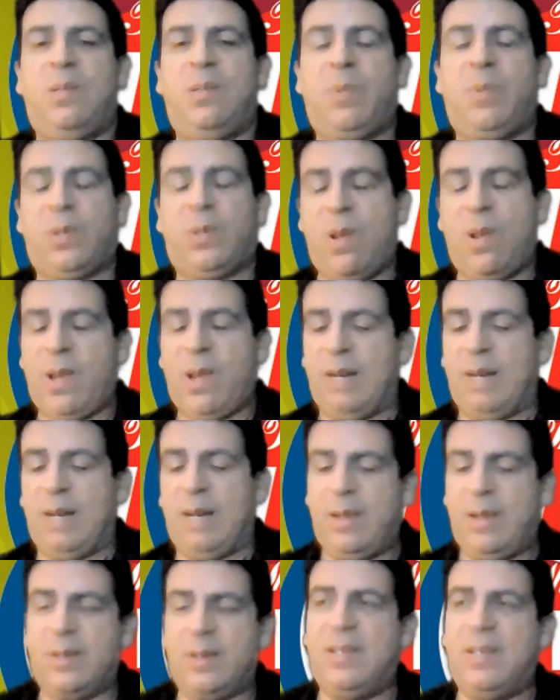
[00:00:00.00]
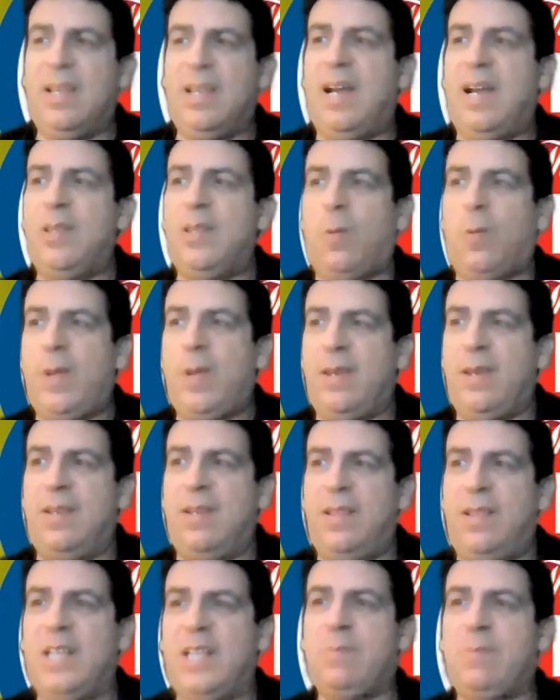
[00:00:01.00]
So we're talking about here today on the
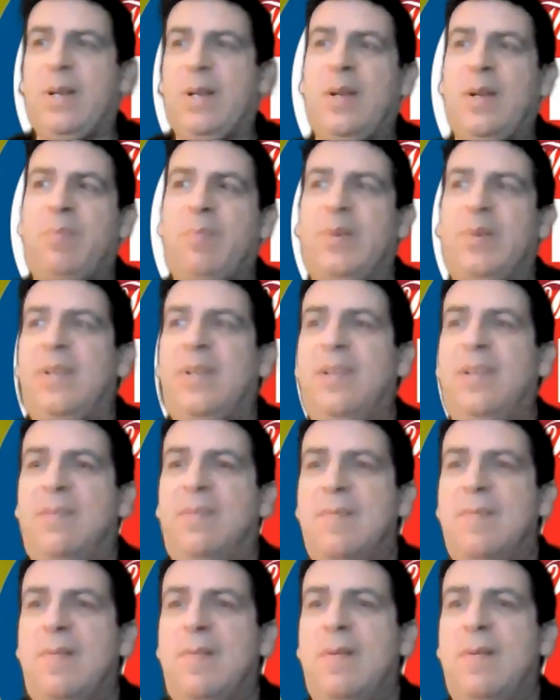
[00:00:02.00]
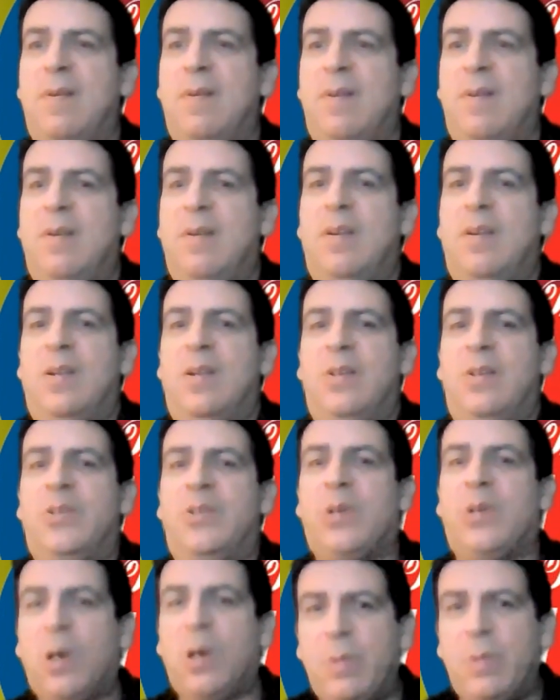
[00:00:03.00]
win. That's my company.
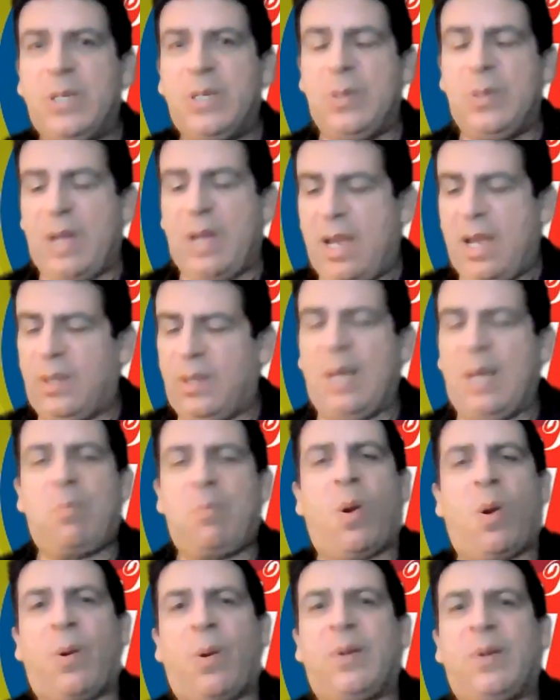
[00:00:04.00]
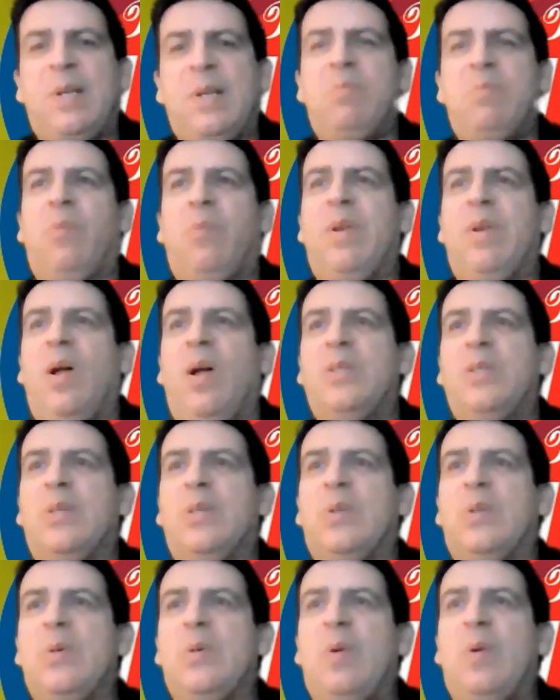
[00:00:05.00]
Sure, we do online marketing, but we
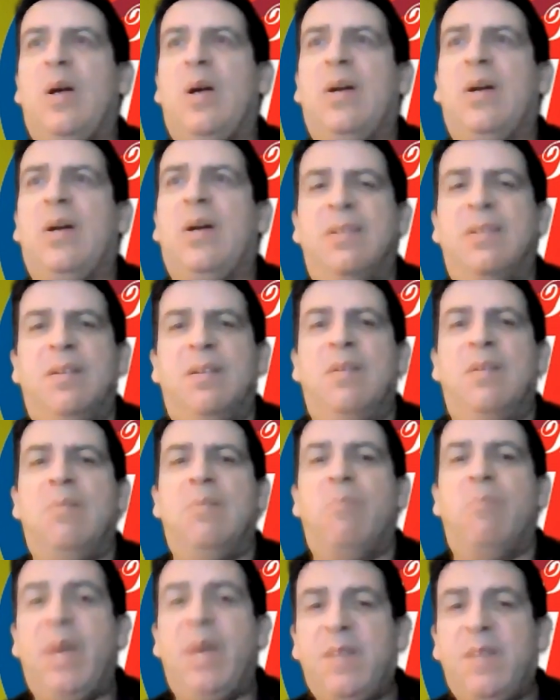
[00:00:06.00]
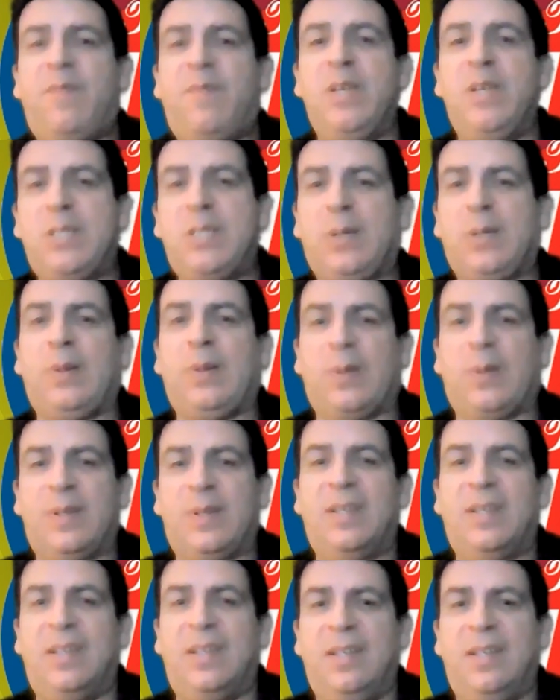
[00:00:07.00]
also do uh,
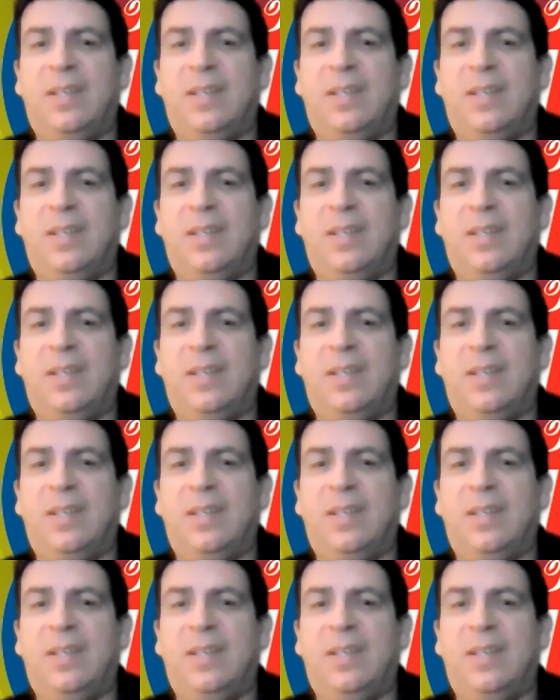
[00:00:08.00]
metaphysical